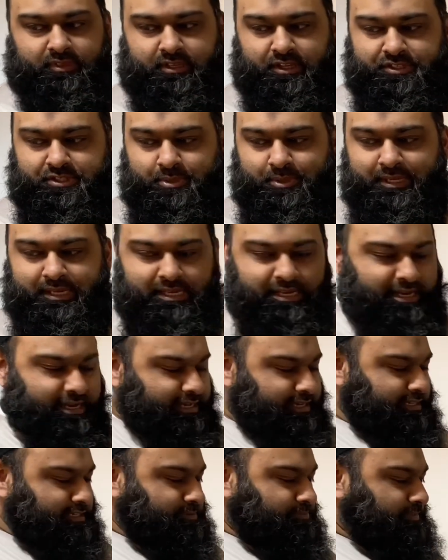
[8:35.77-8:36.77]
So ila
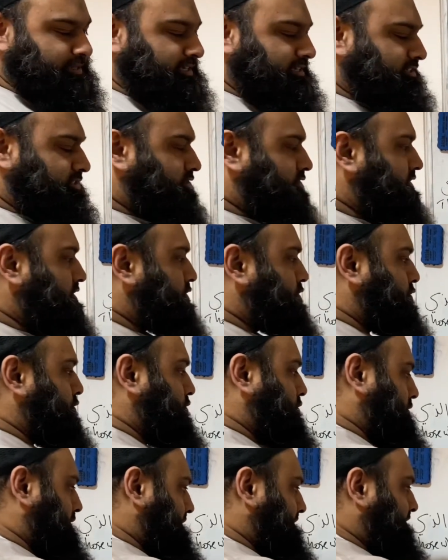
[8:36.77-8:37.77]
means
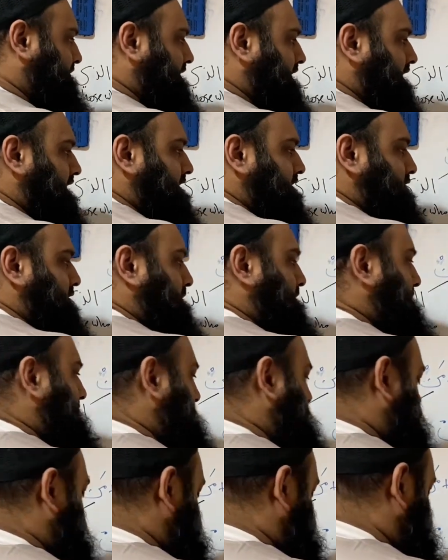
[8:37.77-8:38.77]
to. So min
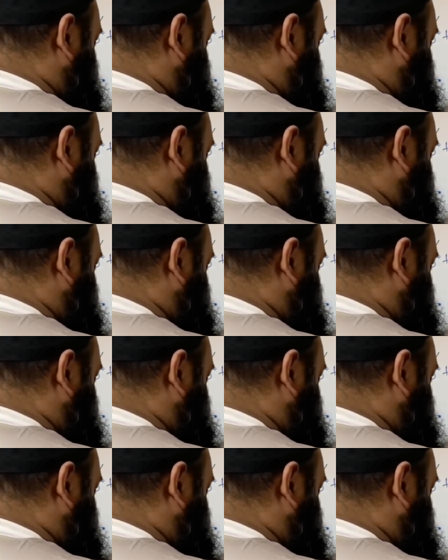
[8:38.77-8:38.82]
means